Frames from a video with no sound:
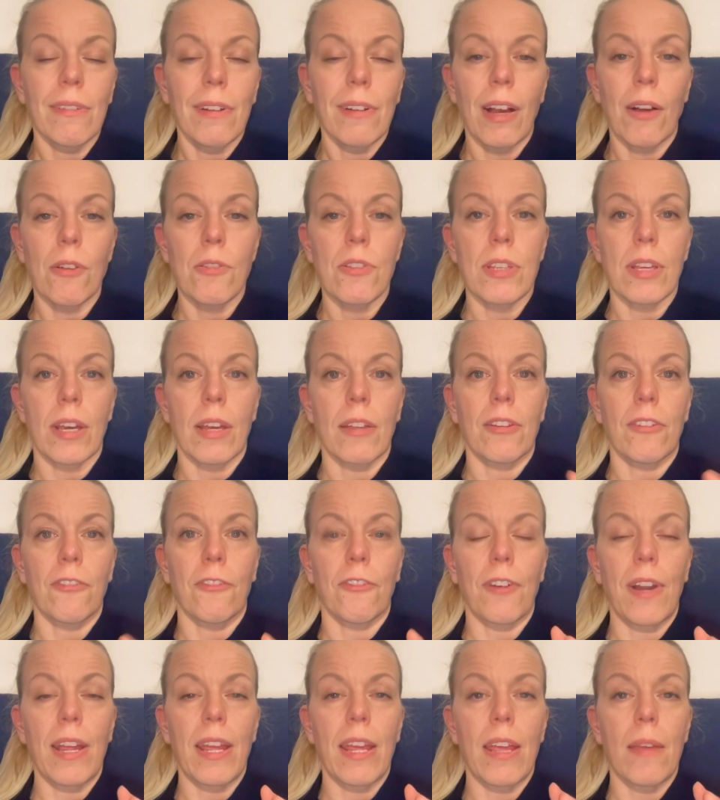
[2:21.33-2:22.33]
outside the
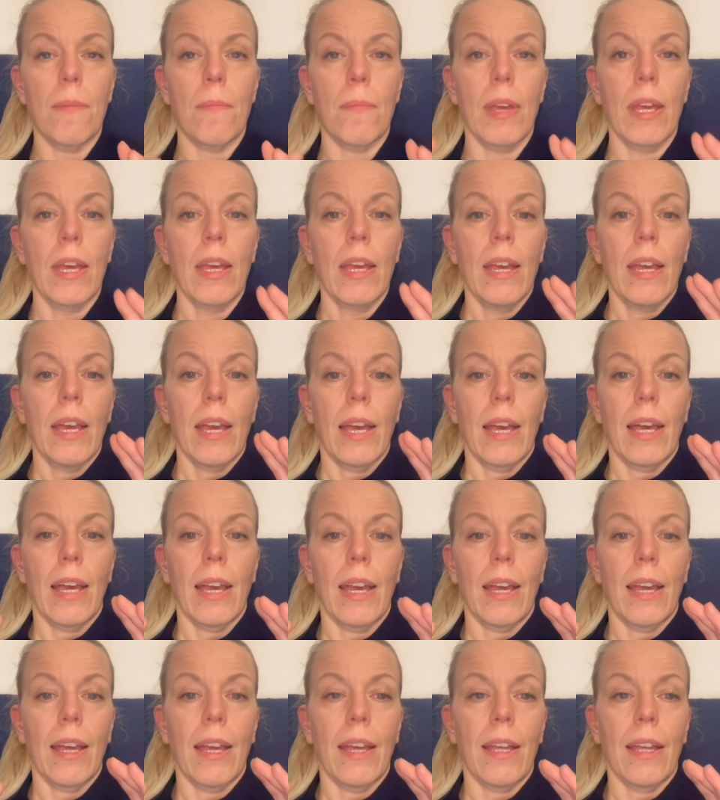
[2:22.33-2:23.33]
frame,
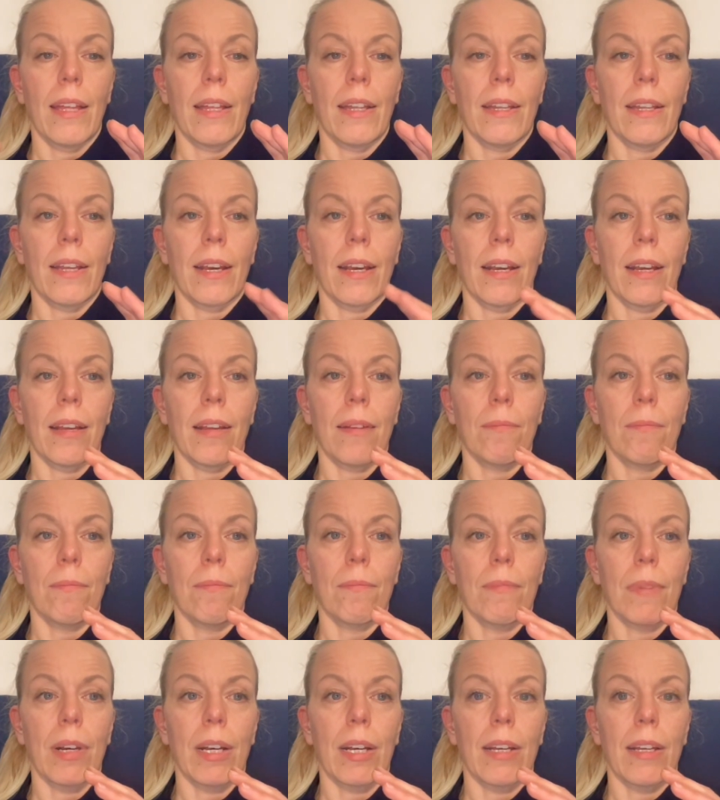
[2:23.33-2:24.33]
and
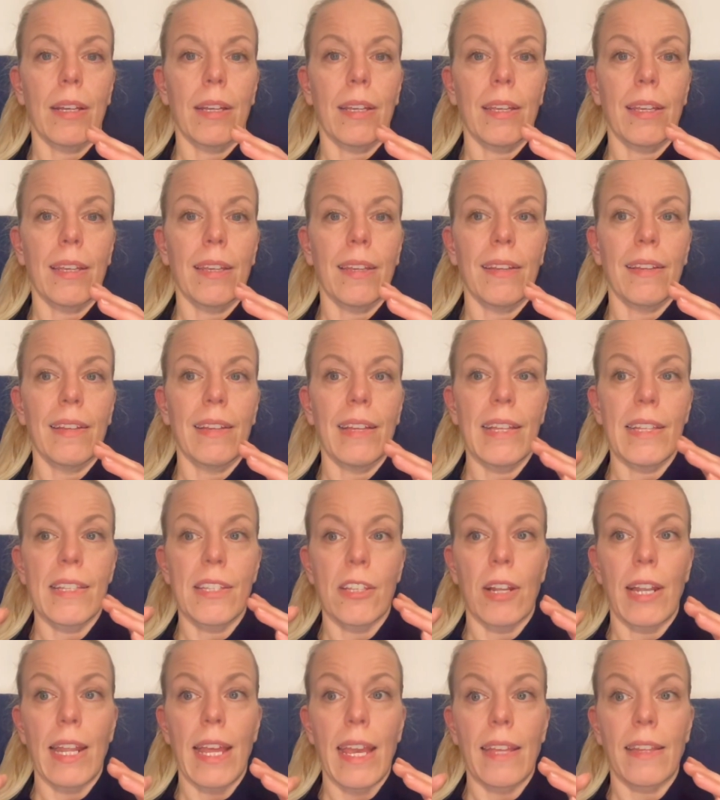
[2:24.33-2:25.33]

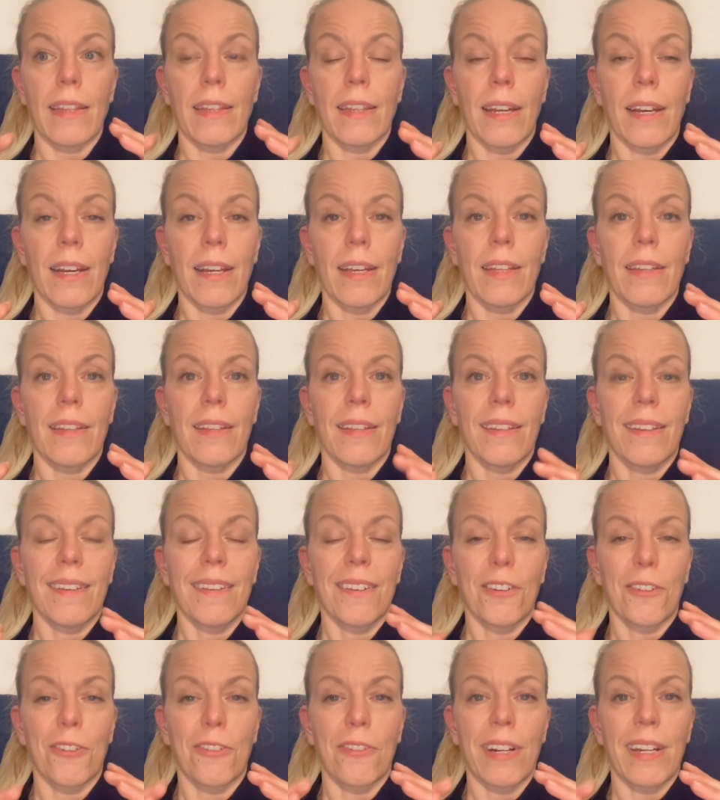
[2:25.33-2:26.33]
it's a late night,
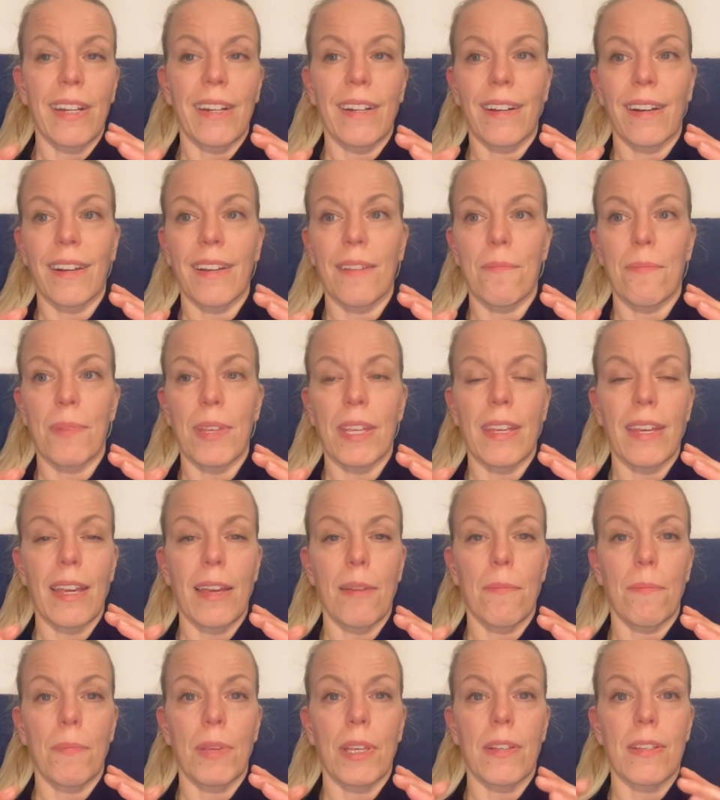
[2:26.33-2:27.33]
already 9
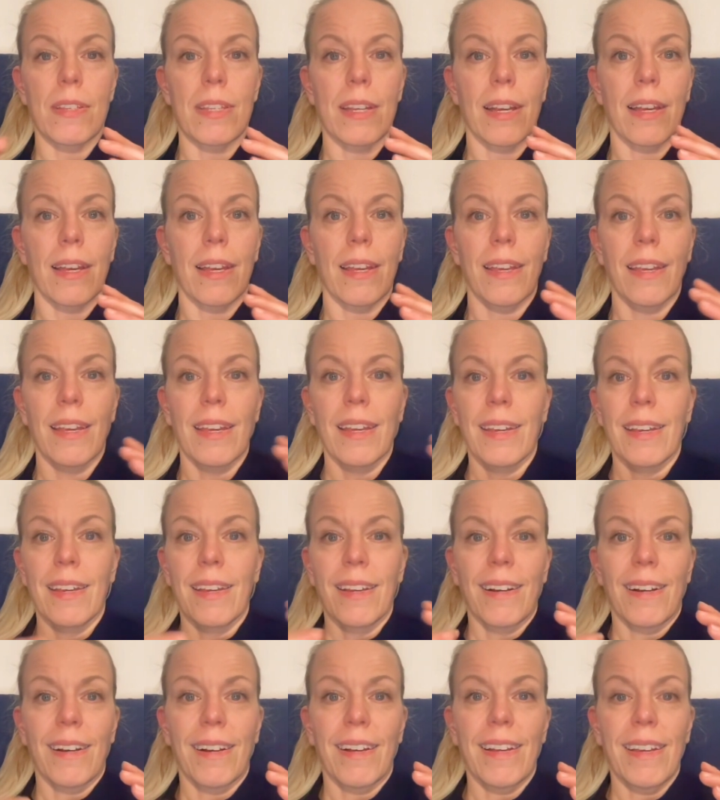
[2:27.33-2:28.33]
p.m. because I
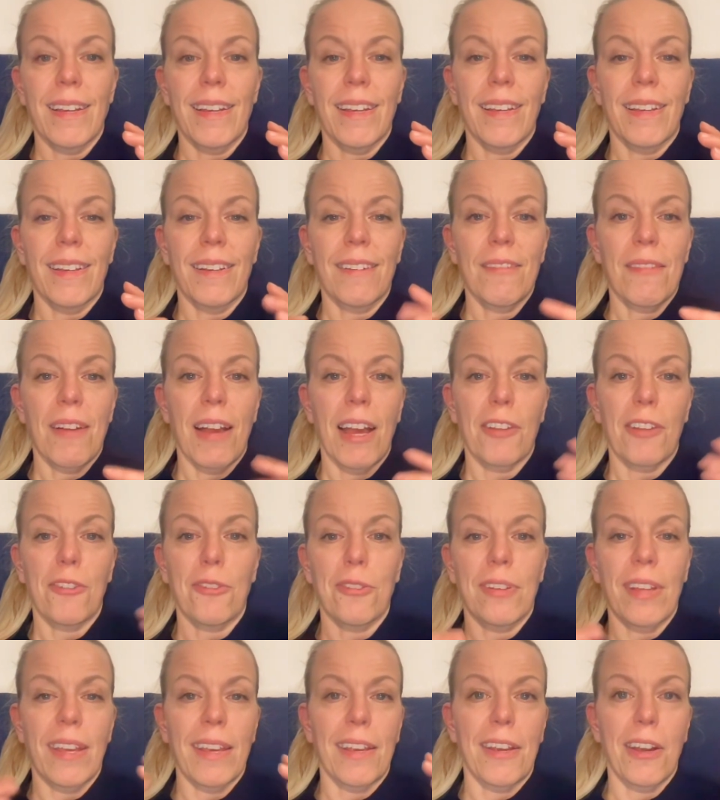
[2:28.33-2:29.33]
had
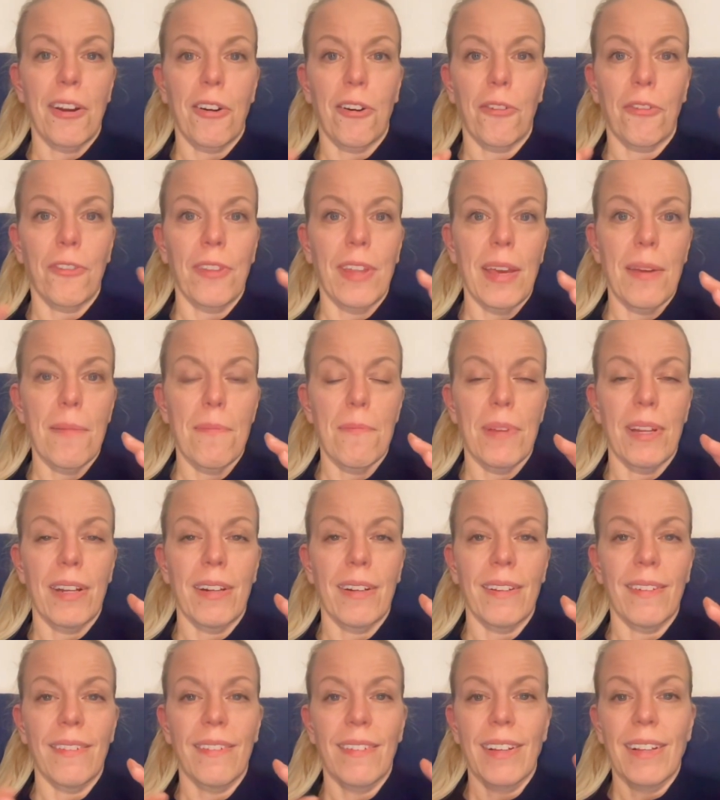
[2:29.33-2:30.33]
to take care of them
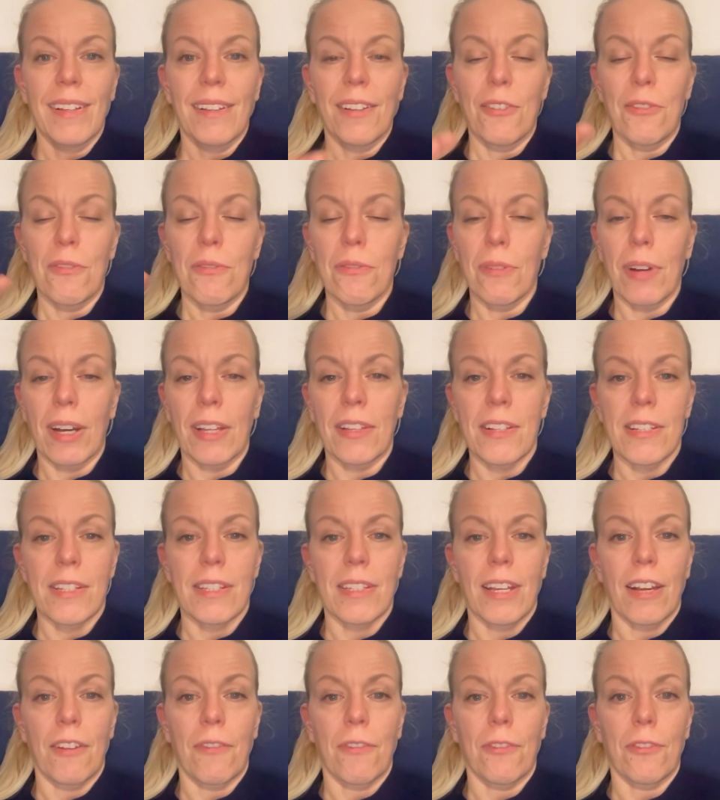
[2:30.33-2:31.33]
and do other
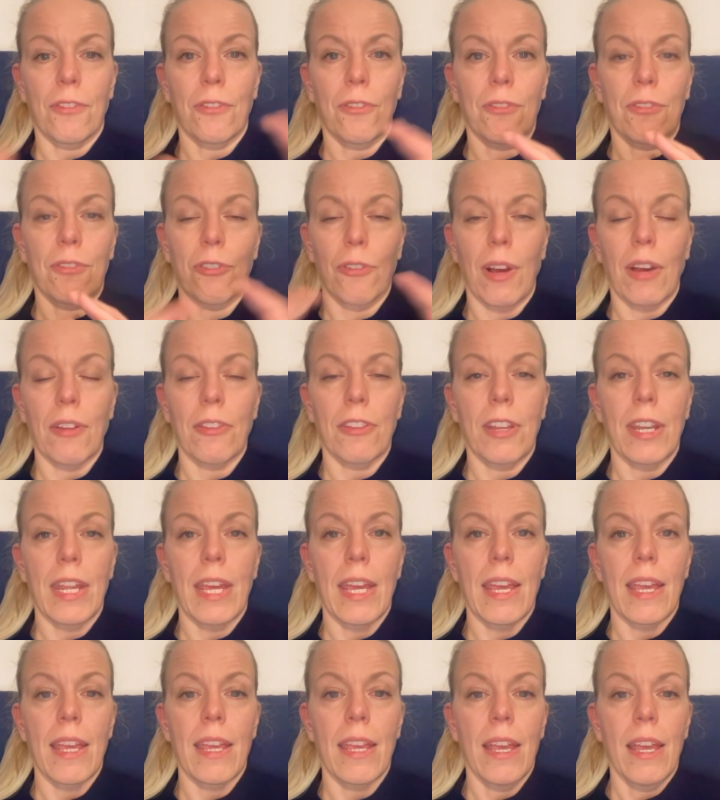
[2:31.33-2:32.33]
stuff throughout the
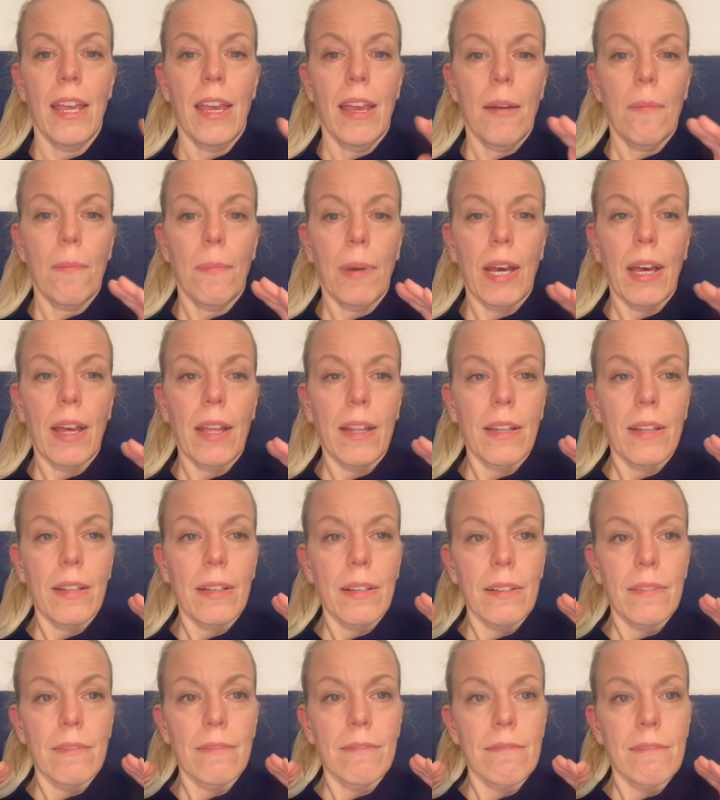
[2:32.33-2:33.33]
day. But
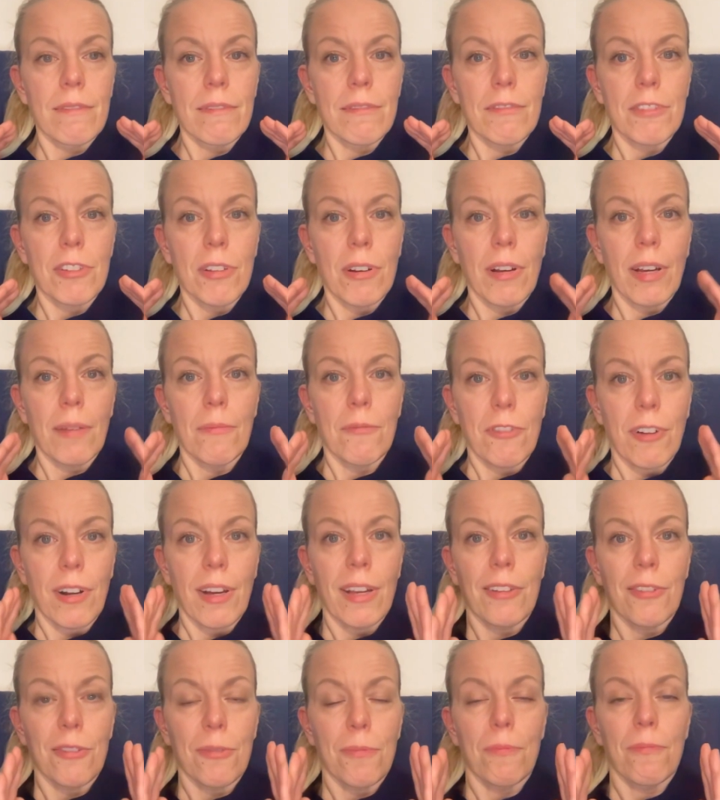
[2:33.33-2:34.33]
so I'm
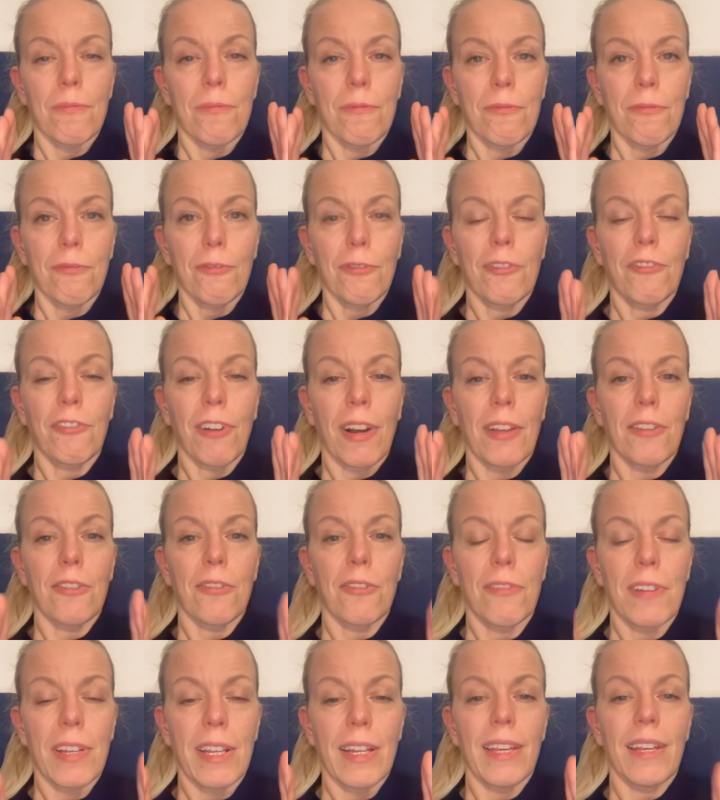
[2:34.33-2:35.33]
trying to
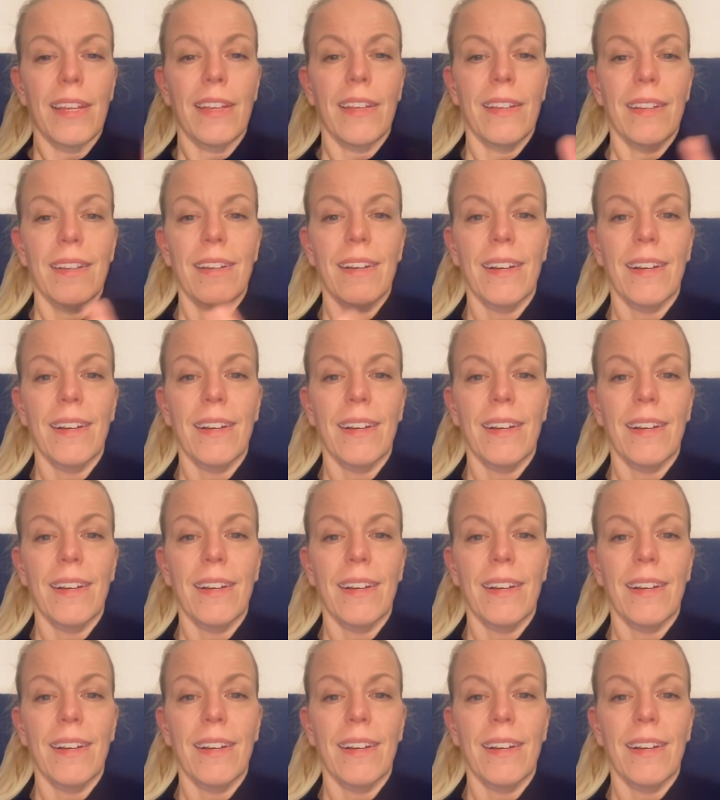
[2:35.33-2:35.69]
really